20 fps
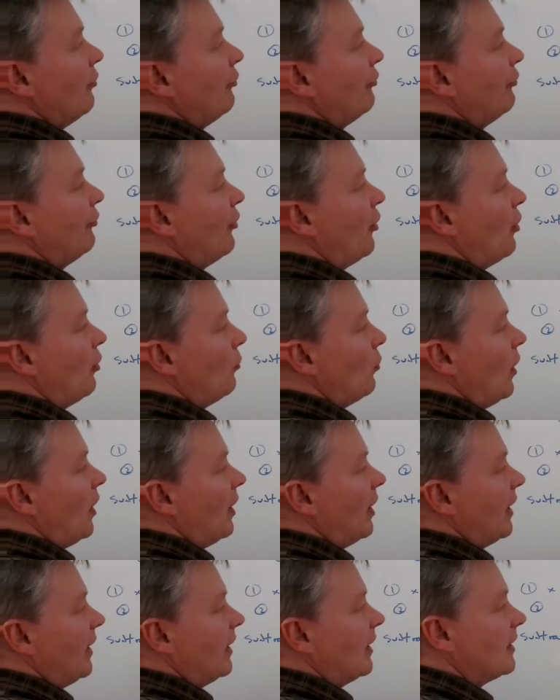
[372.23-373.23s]
four
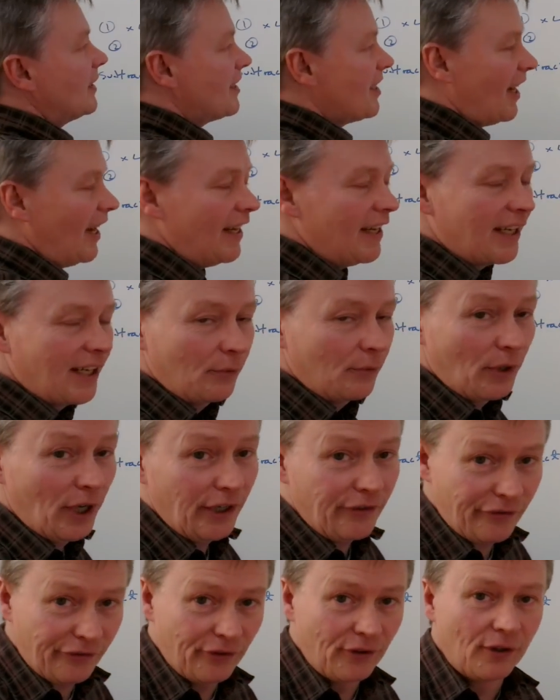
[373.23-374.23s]
y take
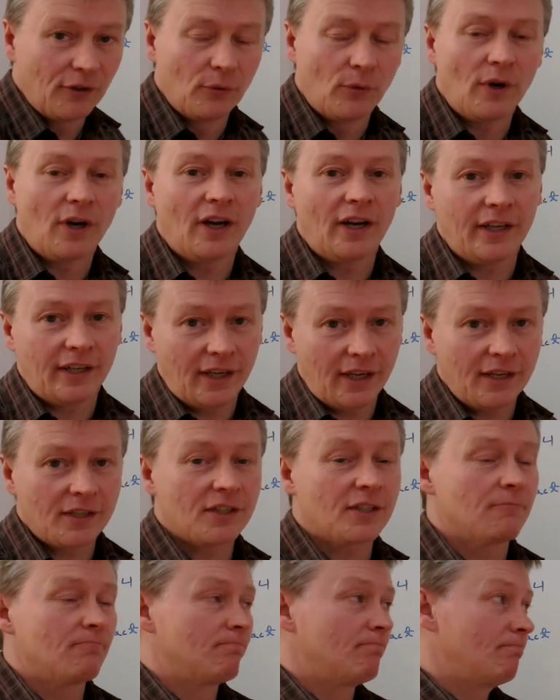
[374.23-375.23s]
away four y
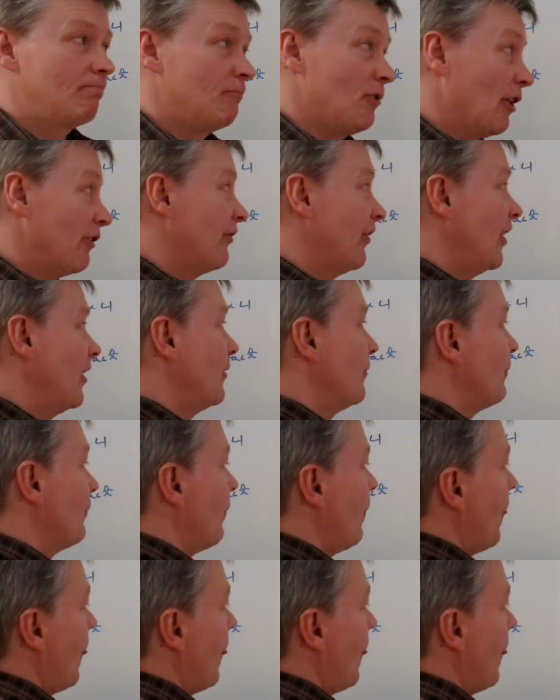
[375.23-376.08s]
is nothing.